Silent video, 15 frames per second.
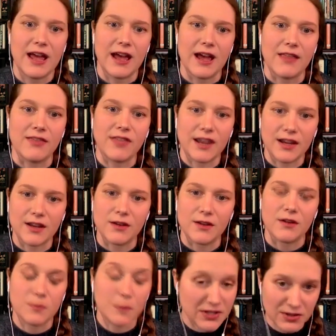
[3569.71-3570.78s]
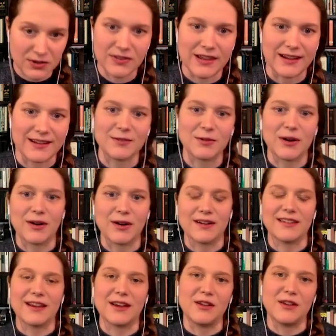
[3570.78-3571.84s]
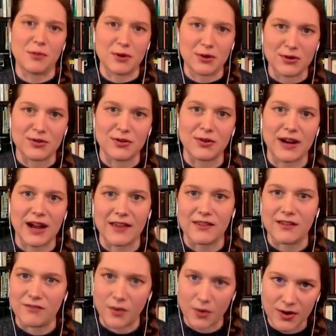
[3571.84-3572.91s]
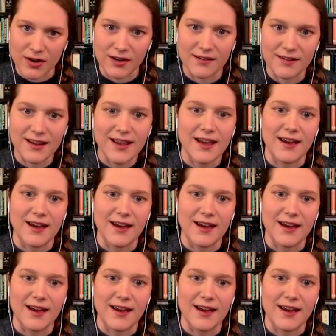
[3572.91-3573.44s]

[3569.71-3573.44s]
And thank you, special thanks to our executive producer, Kathy Vogan,